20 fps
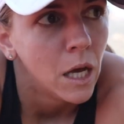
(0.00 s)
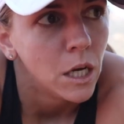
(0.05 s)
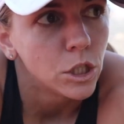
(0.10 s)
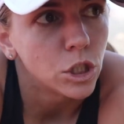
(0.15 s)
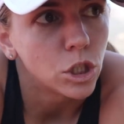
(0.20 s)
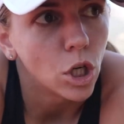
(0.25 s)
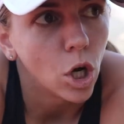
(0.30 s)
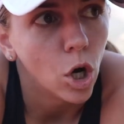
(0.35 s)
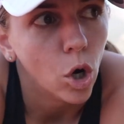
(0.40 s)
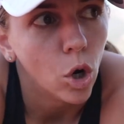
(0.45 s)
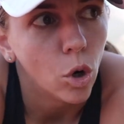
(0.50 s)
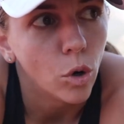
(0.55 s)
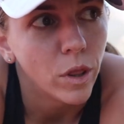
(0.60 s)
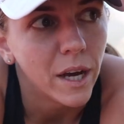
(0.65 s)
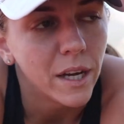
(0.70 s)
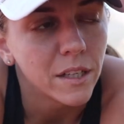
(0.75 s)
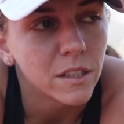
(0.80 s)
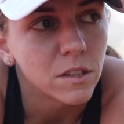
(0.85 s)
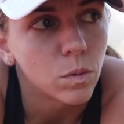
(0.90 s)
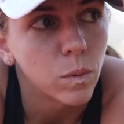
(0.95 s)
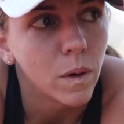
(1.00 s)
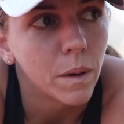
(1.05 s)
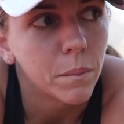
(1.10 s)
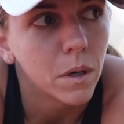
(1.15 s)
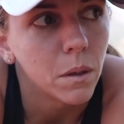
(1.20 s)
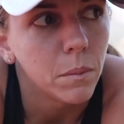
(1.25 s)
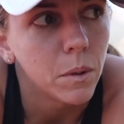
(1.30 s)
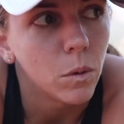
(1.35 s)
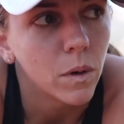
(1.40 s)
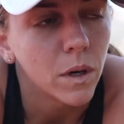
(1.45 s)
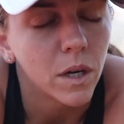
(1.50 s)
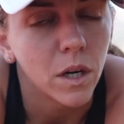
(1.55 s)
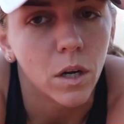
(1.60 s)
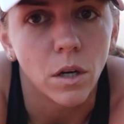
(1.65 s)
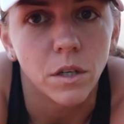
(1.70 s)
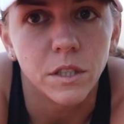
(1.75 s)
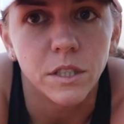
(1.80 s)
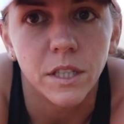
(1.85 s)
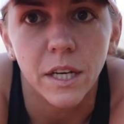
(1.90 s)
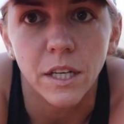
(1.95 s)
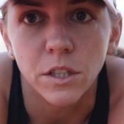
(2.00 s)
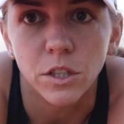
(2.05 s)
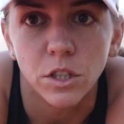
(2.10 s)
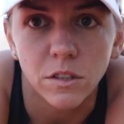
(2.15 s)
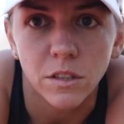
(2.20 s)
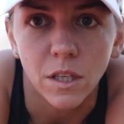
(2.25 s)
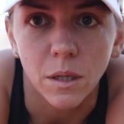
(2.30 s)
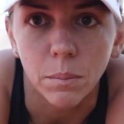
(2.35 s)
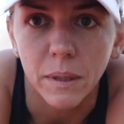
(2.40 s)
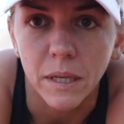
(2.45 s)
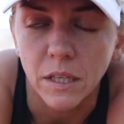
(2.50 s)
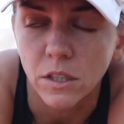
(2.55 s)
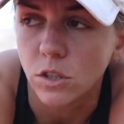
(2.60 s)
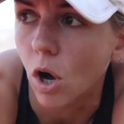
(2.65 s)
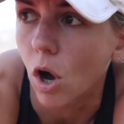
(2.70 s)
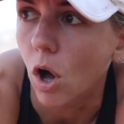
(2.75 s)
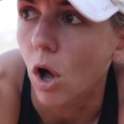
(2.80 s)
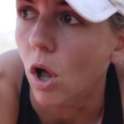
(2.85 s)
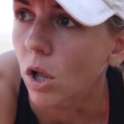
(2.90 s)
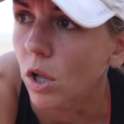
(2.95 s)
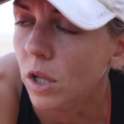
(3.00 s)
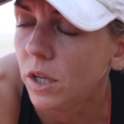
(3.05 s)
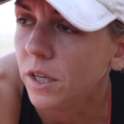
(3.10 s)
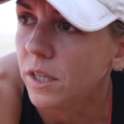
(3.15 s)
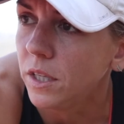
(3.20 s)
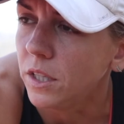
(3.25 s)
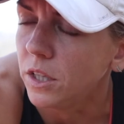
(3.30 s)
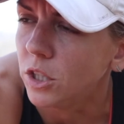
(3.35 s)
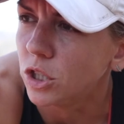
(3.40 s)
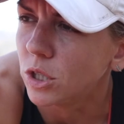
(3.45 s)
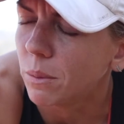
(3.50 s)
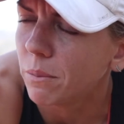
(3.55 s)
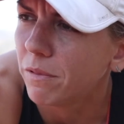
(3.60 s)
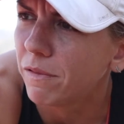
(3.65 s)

So that's what I'm going to be working on today, just like being tall in the jump